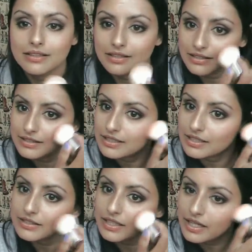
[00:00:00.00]
You can see
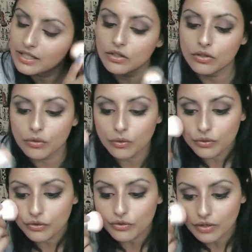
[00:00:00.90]
that's a
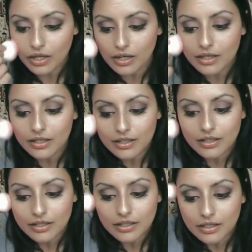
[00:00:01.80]
gorgeous colour.
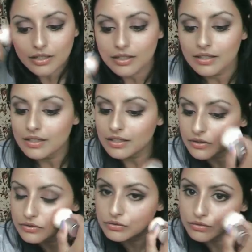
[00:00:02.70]

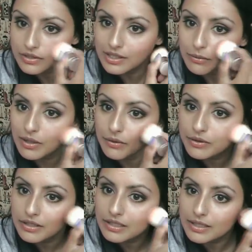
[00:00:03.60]
Goes really well
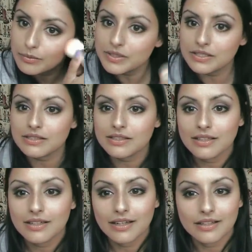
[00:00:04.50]
with the lips,
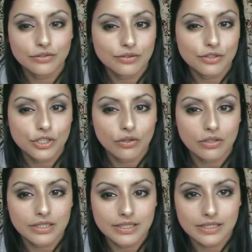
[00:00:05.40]
and sort of
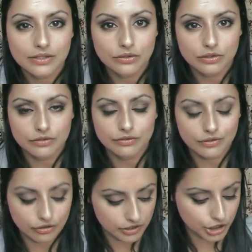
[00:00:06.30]
chocolatey, sort of
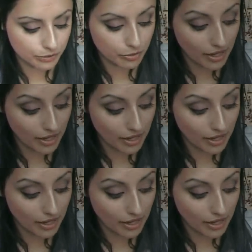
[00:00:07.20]
orangey